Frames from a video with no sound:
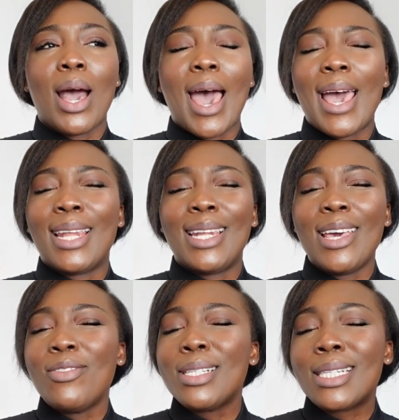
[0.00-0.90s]
I had
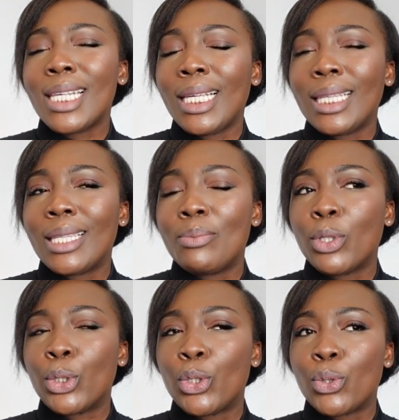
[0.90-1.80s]
never seen them
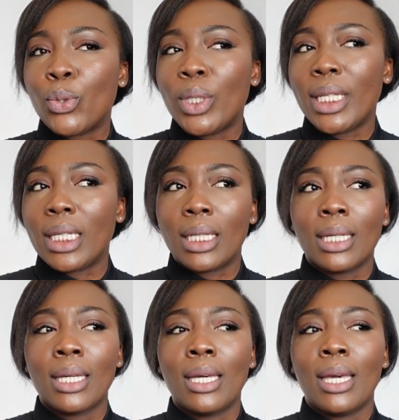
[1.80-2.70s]
controlling
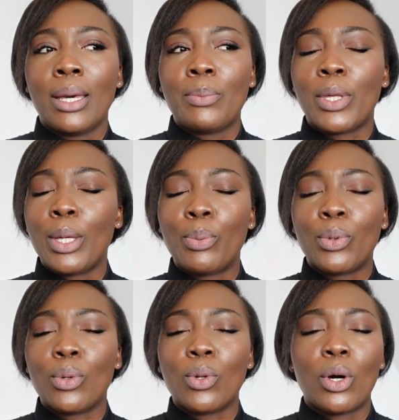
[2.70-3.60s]

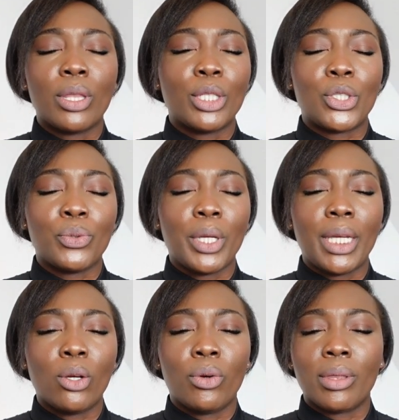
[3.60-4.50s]
people on the
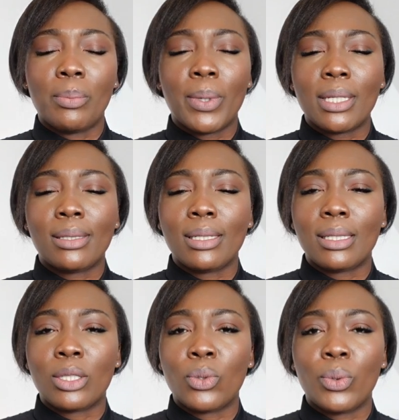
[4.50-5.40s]
train, on the
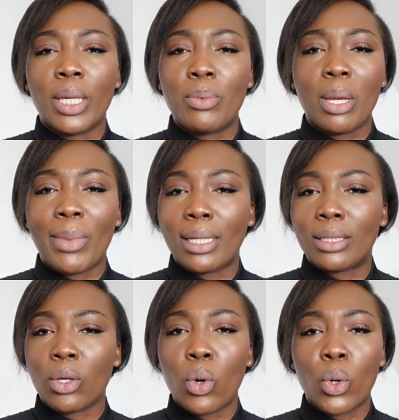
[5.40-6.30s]
buses to keep their
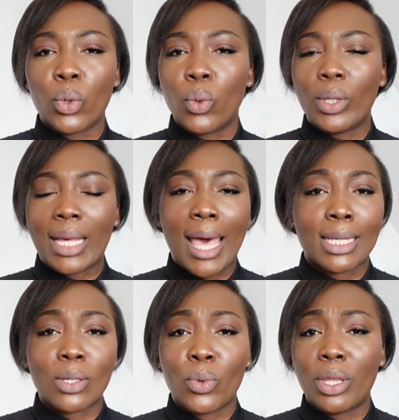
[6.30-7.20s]
mask on or
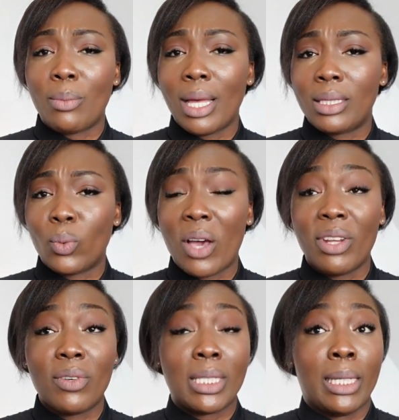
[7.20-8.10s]
ask them where their mask were. I've
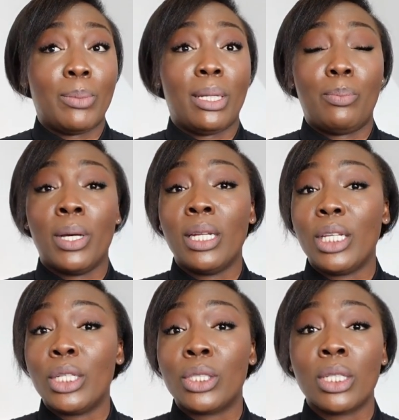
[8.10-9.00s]
never seen anybody
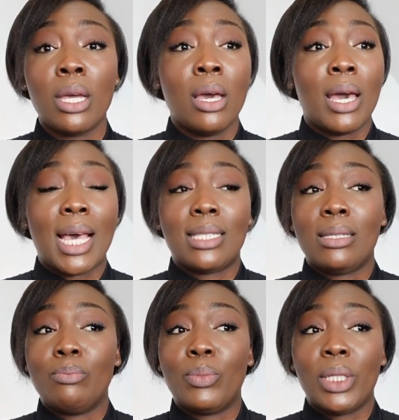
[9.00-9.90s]
punished, as
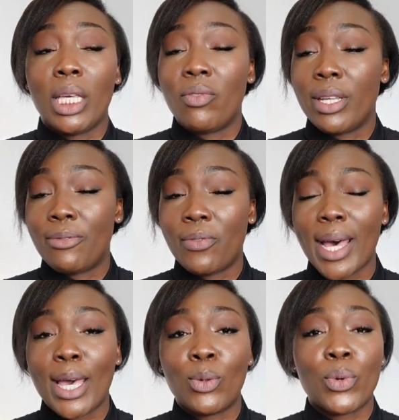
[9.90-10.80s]
in been given a
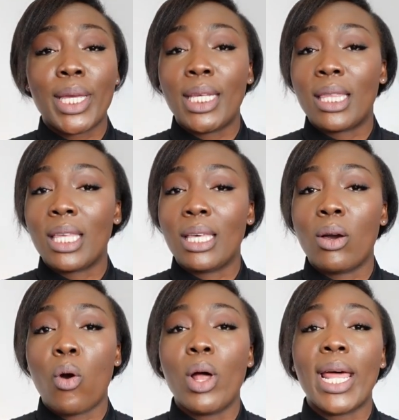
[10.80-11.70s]
fine or anything.
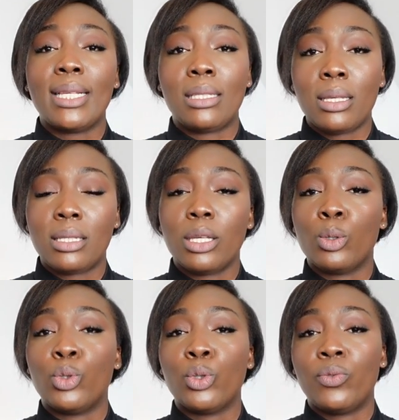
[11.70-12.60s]
All I see is the
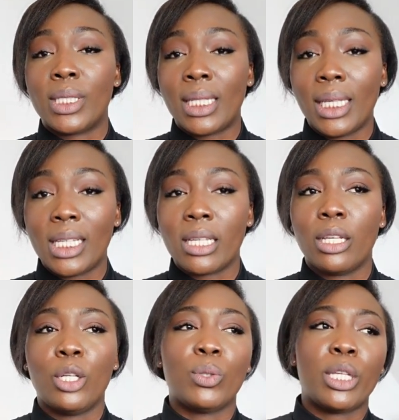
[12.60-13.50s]
control for tickets and
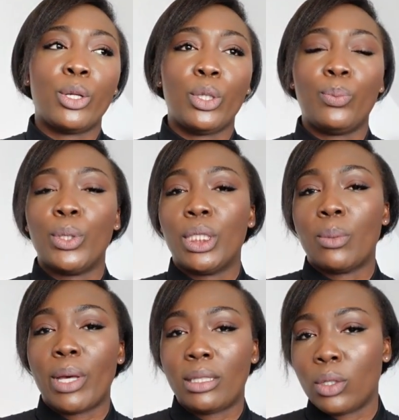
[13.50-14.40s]
then they'll tell you put
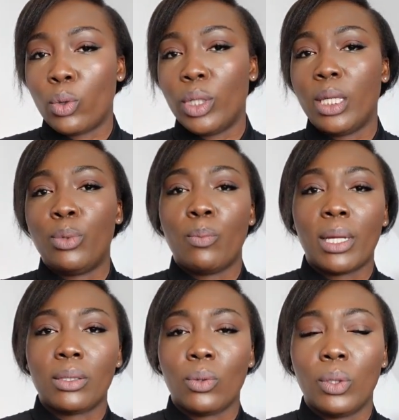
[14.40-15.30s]
your mask on, keep your
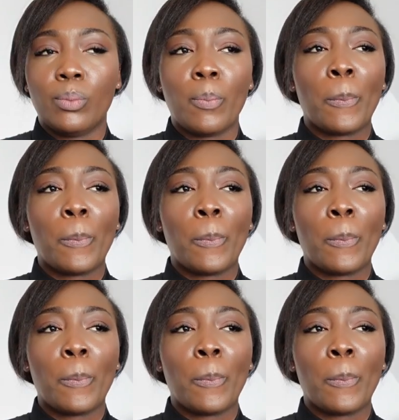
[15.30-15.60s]
mask on.